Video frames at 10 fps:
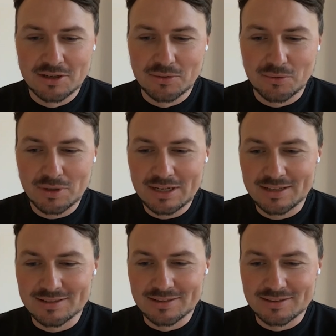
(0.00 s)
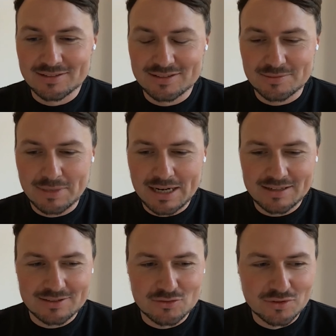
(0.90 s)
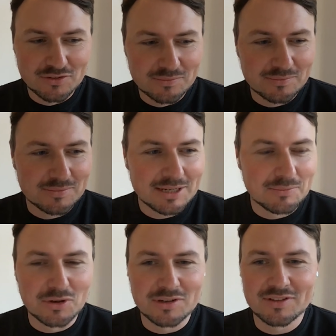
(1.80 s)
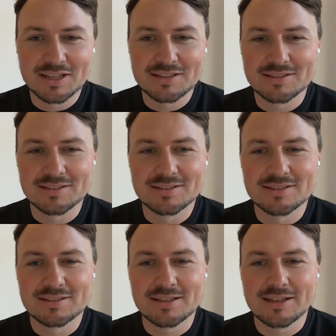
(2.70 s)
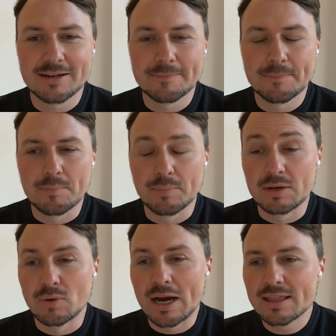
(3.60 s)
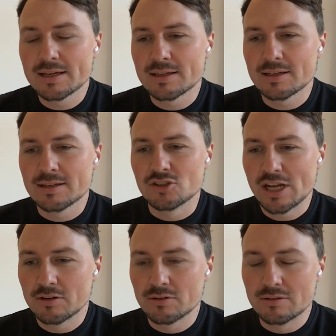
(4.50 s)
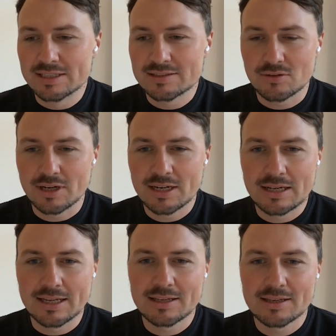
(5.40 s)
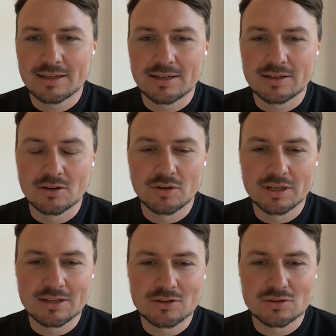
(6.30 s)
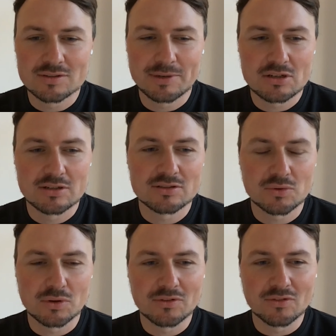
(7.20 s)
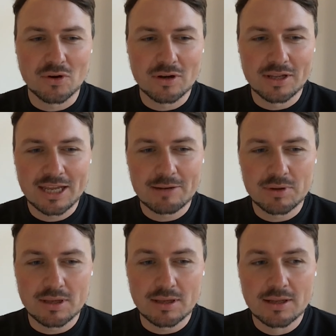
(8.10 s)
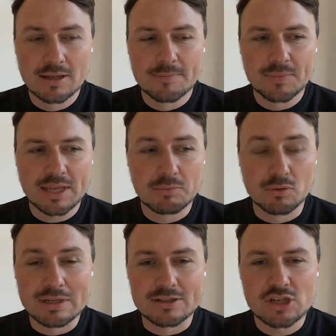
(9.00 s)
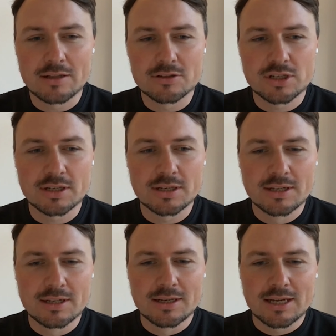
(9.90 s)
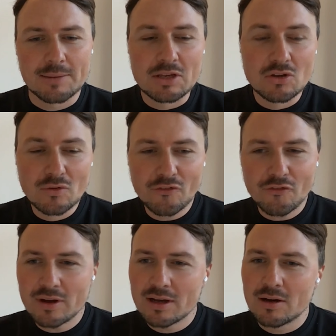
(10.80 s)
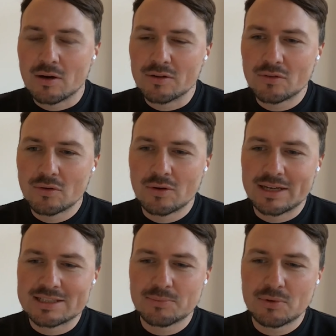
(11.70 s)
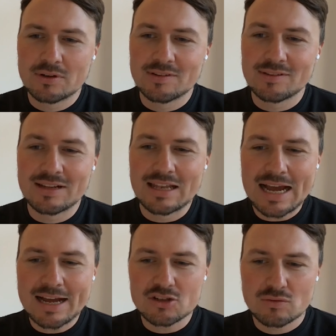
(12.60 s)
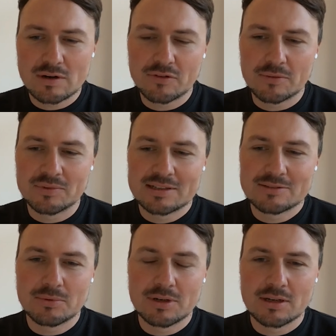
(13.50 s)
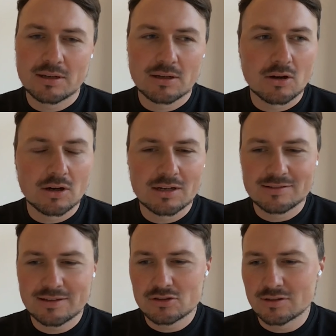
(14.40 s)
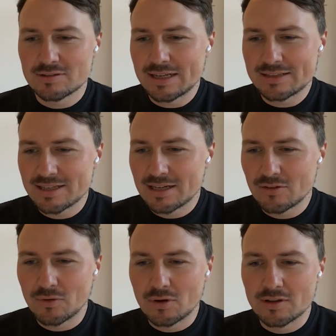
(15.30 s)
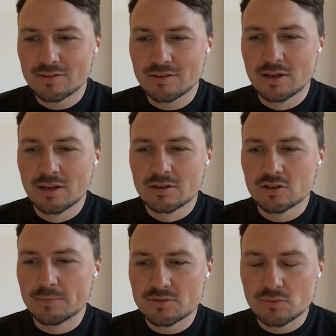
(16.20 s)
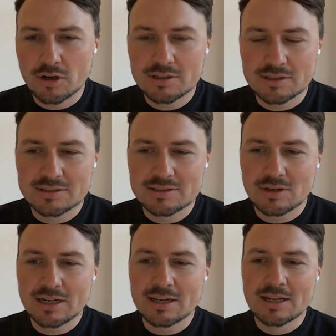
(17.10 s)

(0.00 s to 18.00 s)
really smart and driven and motivated, but rather a generalist, right? Like going into specialist roles too early can be really challenging. I mean, you've also experienced large RevOps organizations like Salesforce, Thomson Reuters, right?